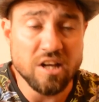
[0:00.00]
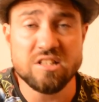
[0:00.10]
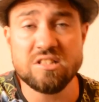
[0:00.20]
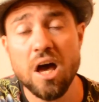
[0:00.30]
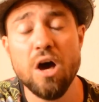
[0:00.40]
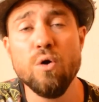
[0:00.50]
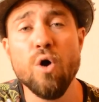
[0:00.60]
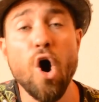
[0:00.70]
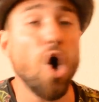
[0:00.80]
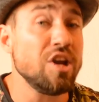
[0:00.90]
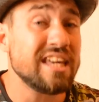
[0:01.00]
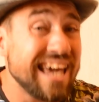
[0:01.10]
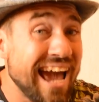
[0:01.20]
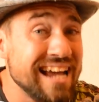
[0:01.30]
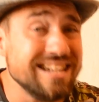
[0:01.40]
So on
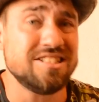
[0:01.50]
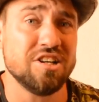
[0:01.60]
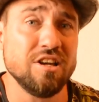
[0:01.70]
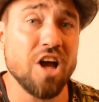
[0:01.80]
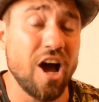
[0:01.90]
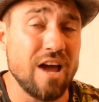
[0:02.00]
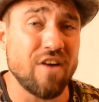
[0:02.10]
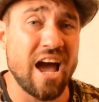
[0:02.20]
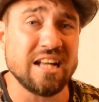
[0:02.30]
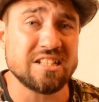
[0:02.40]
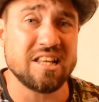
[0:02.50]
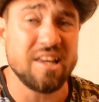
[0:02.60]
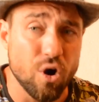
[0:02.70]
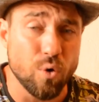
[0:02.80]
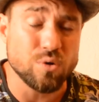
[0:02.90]
occasion I have
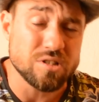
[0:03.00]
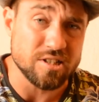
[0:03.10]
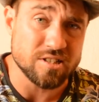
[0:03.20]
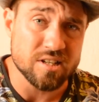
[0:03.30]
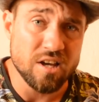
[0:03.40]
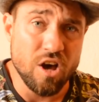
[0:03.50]
actually ordered